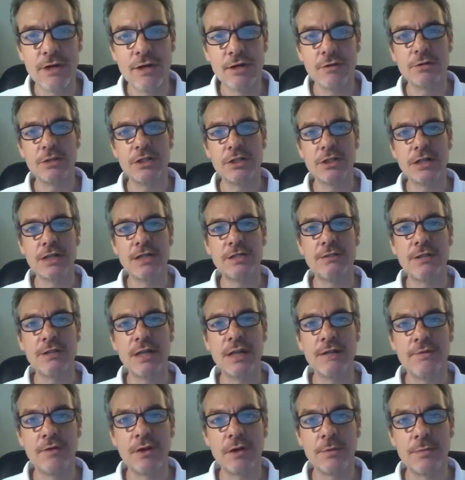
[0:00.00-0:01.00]
which is to
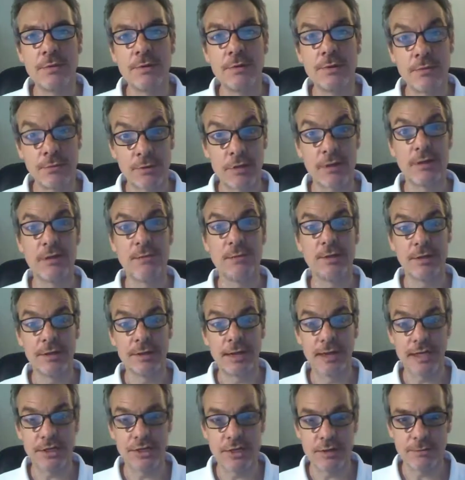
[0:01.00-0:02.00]
develop a
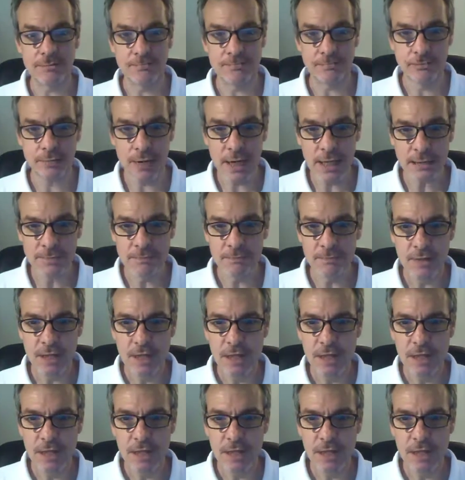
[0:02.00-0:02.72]
recommendation, right?